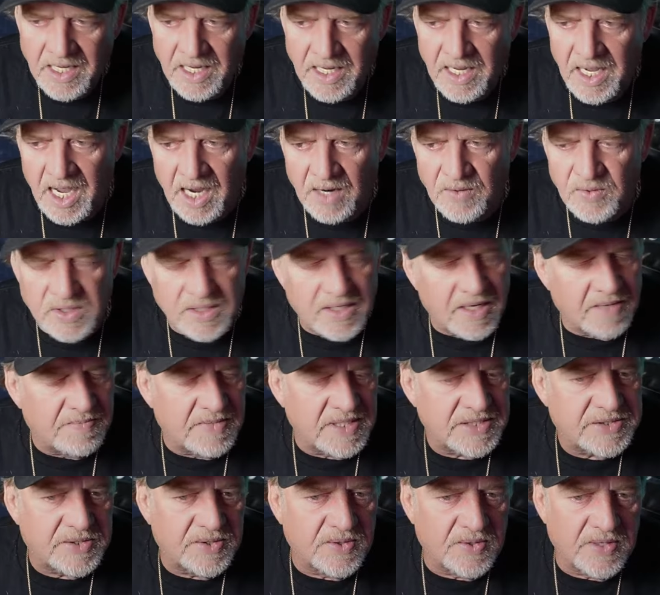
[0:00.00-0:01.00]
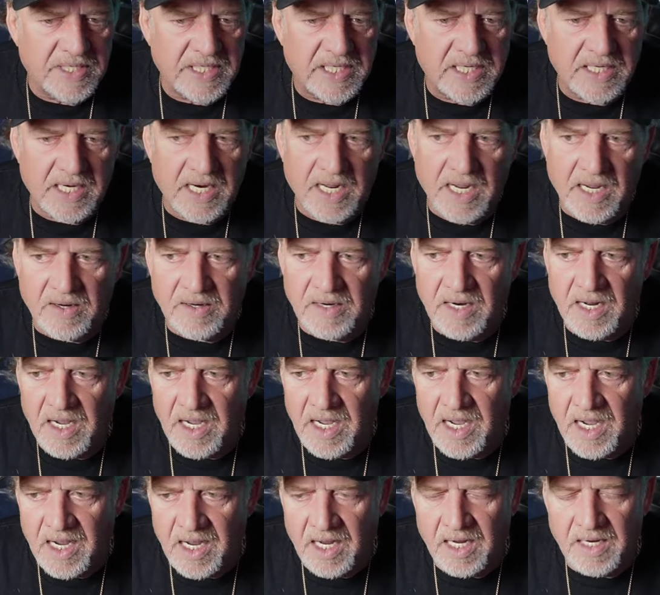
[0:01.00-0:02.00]
I would love my story to get out.
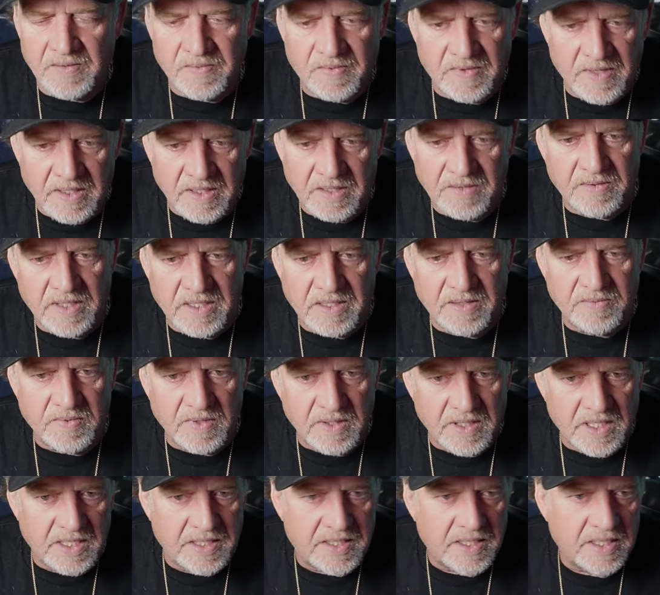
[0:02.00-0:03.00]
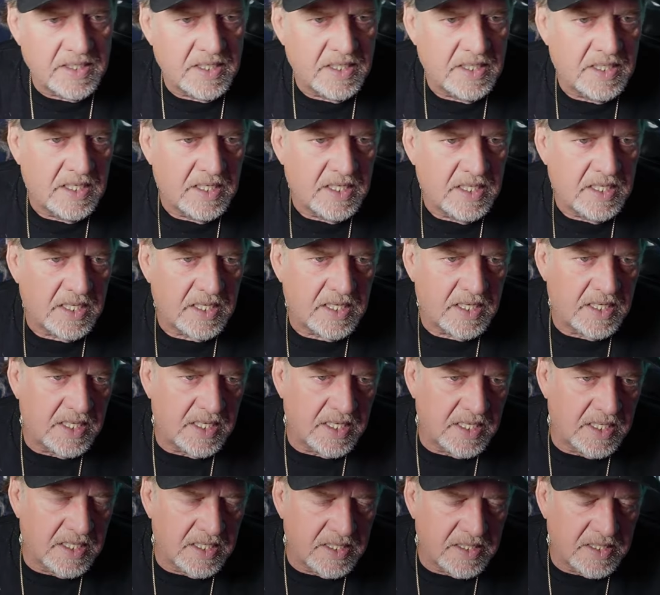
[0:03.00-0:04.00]
I really, really would.
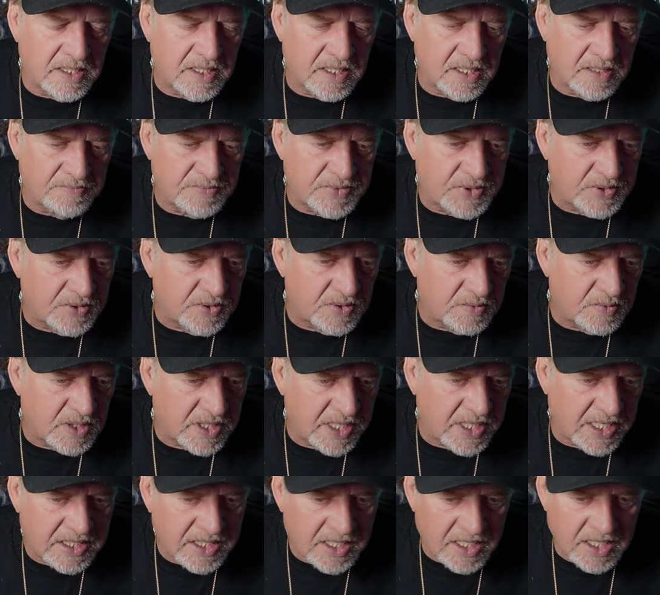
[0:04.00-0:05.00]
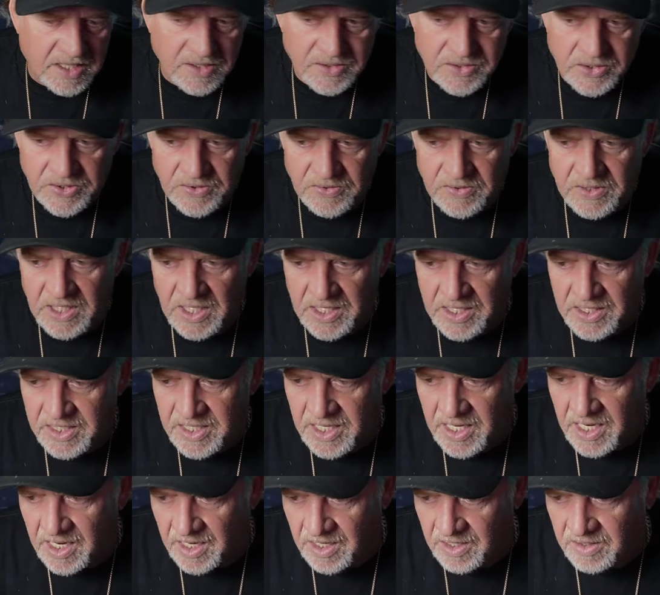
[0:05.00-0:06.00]
And I'm doing what I can to get it
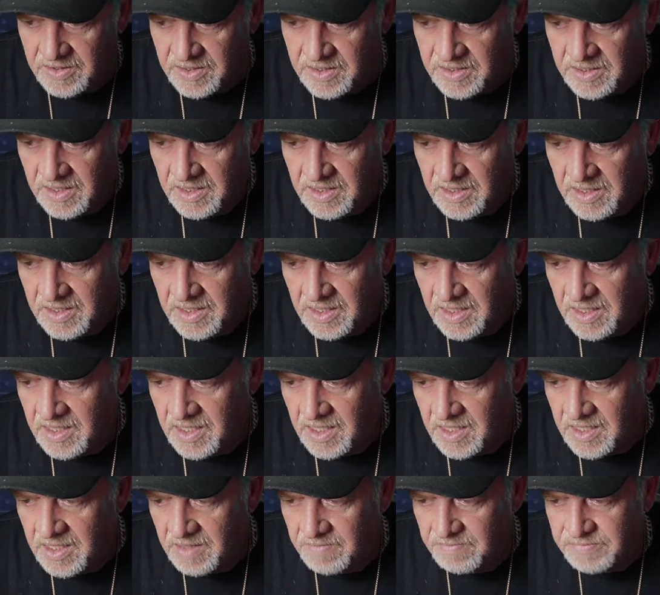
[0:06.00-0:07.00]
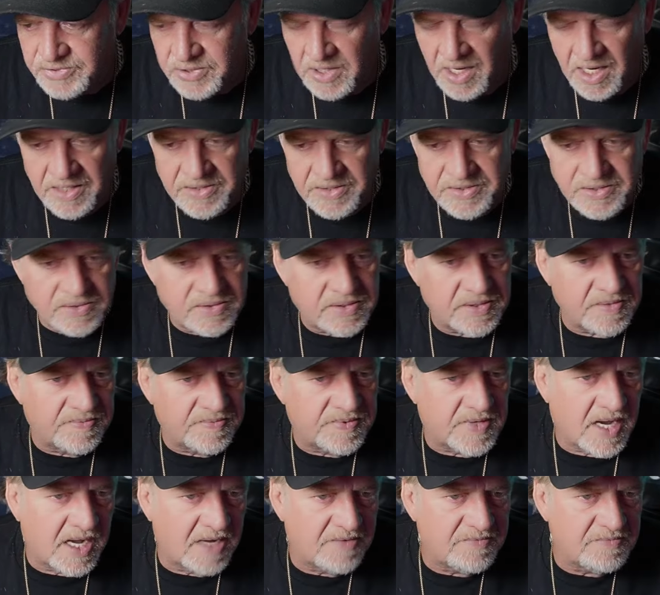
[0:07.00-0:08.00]
out. Trying to
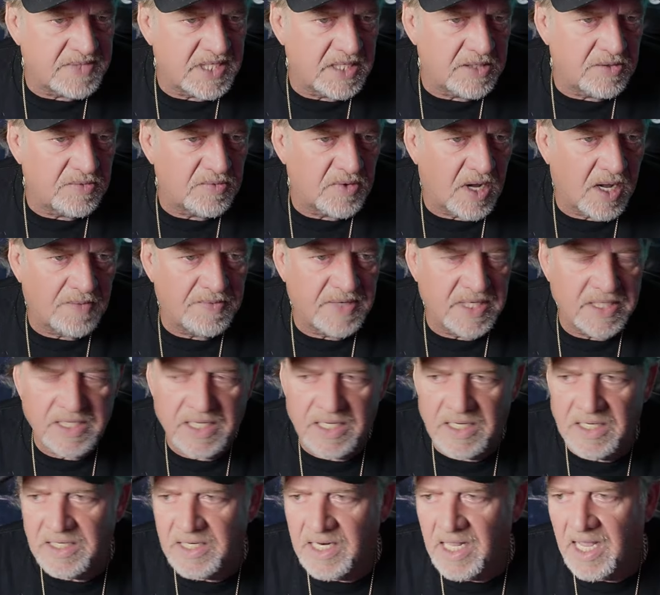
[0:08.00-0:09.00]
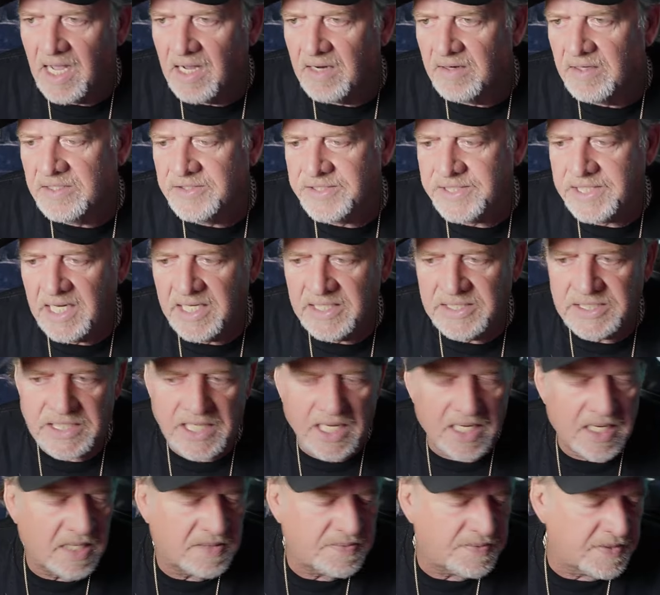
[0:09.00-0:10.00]
survive, me and Robin, and get it out and stay
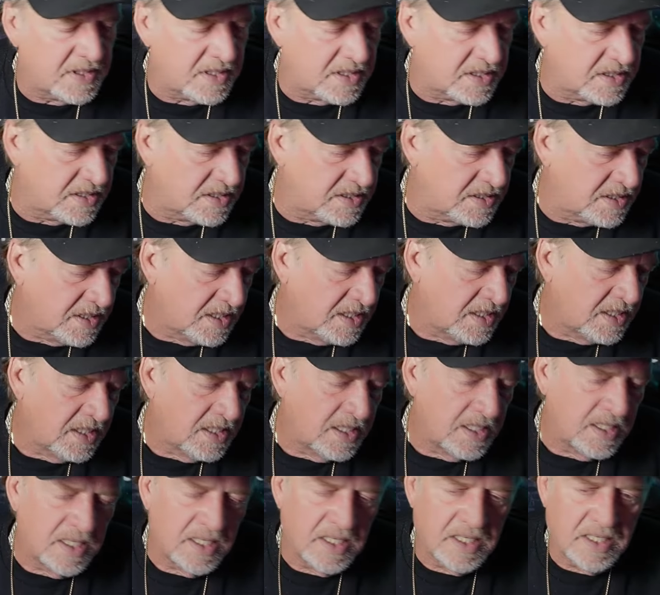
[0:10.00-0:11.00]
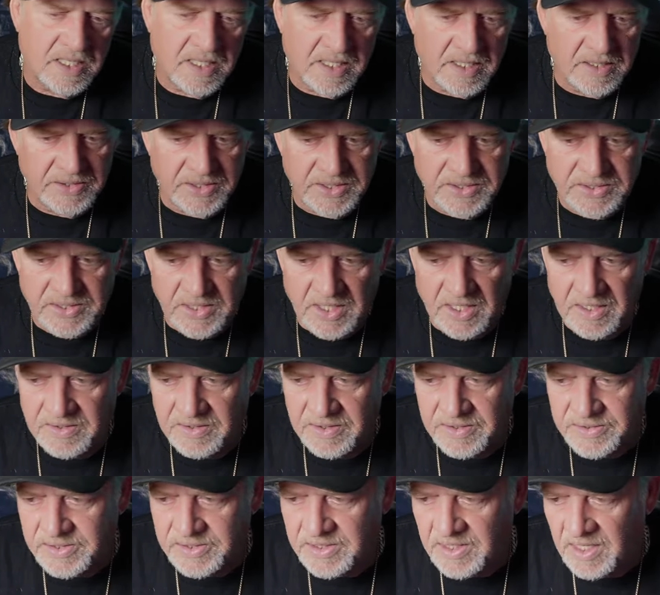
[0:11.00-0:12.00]
safe and all this other
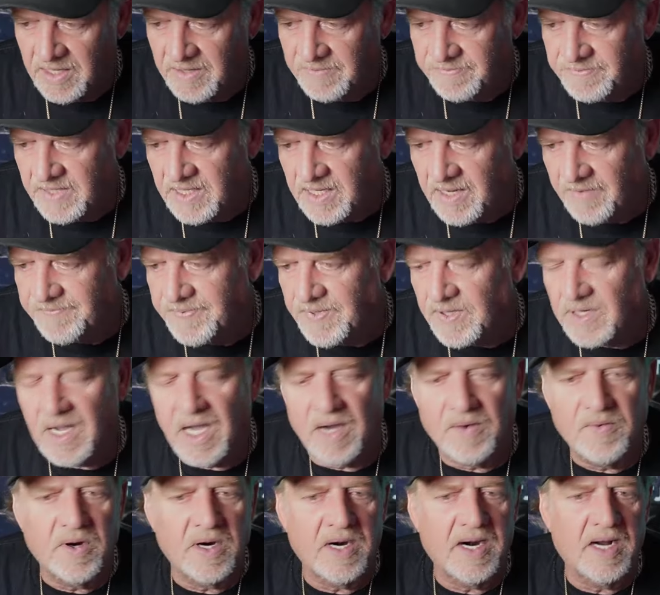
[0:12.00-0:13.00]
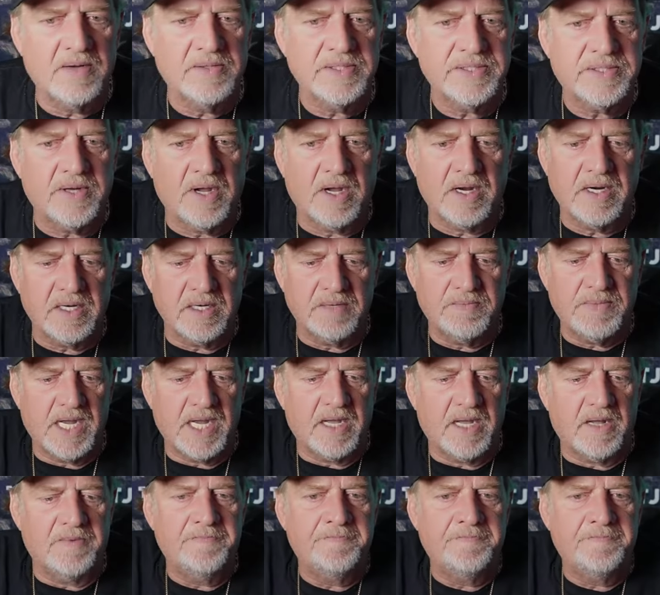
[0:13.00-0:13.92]
stuff. And I forgot where I was talking about.